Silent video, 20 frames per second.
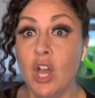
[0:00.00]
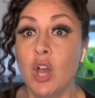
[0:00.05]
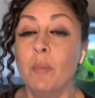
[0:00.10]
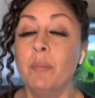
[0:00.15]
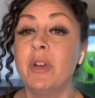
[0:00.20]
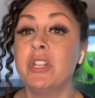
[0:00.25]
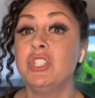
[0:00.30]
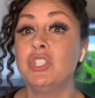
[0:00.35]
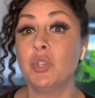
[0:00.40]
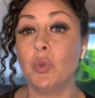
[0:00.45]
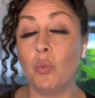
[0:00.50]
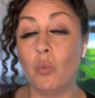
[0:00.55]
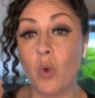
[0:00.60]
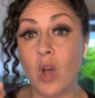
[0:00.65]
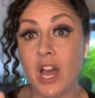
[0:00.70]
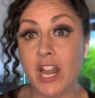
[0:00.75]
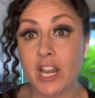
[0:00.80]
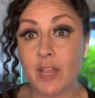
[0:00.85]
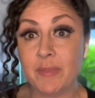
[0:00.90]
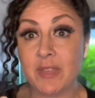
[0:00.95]
but you'll
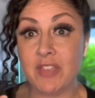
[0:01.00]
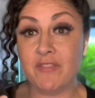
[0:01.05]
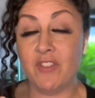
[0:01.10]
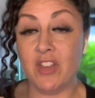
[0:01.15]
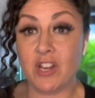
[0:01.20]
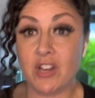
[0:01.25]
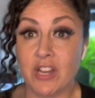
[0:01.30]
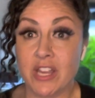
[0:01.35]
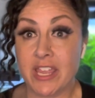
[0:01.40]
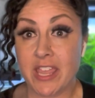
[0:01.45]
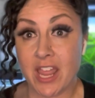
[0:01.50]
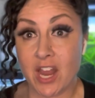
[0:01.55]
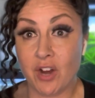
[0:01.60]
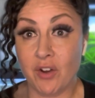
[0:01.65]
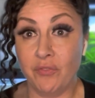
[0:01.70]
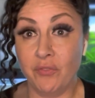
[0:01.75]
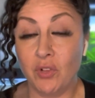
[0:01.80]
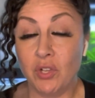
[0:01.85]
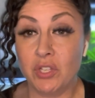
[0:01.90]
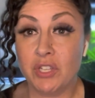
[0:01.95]
want to be very
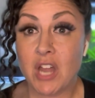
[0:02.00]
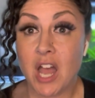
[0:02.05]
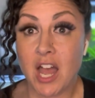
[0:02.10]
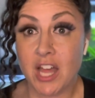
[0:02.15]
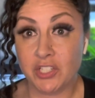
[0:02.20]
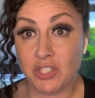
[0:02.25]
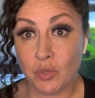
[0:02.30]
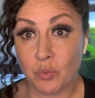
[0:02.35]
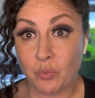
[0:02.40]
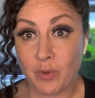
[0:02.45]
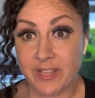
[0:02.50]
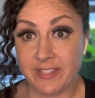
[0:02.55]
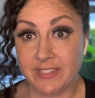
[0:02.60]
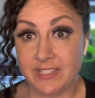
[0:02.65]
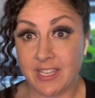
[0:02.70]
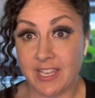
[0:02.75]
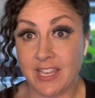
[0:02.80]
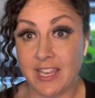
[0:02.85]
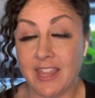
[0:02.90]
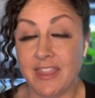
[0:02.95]
careful not to rinse
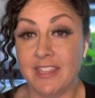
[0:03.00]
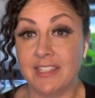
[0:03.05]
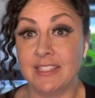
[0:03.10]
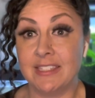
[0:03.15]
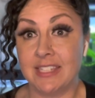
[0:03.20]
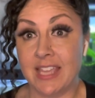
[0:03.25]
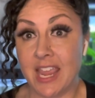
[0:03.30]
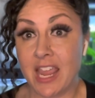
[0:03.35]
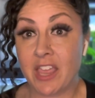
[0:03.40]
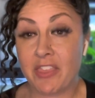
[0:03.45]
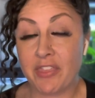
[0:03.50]
it in the sink